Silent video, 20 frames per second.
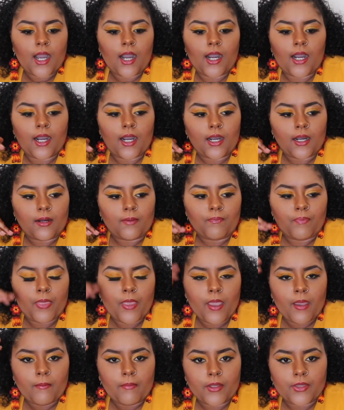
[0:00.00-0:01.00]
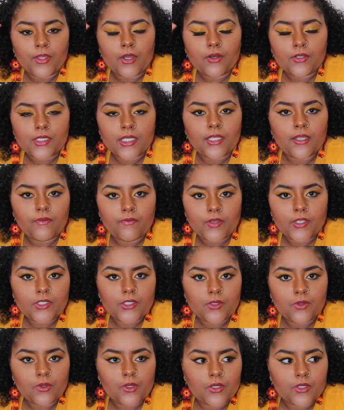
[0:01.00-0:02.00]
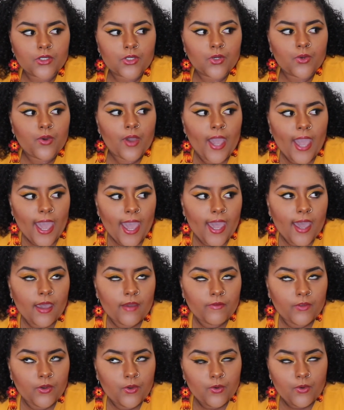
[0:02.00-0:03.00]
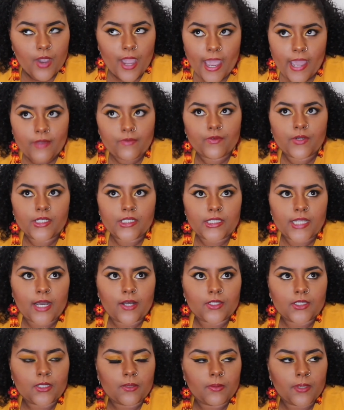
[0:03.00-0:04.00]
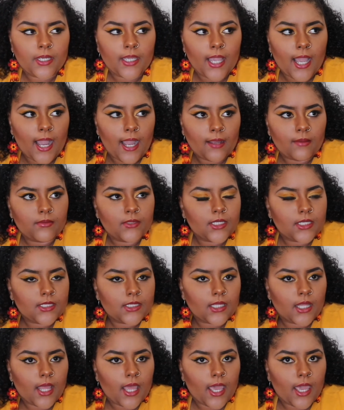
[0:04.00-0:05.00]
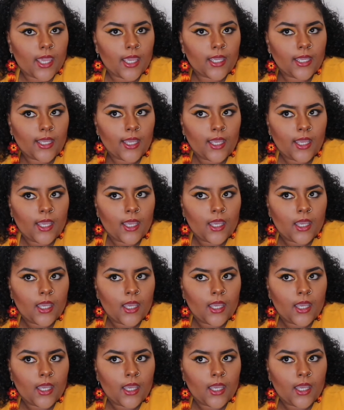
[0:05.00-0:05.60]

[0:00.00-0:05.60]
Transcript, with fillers: Um, but those individuals who have and who have reached out to me, I'm just like,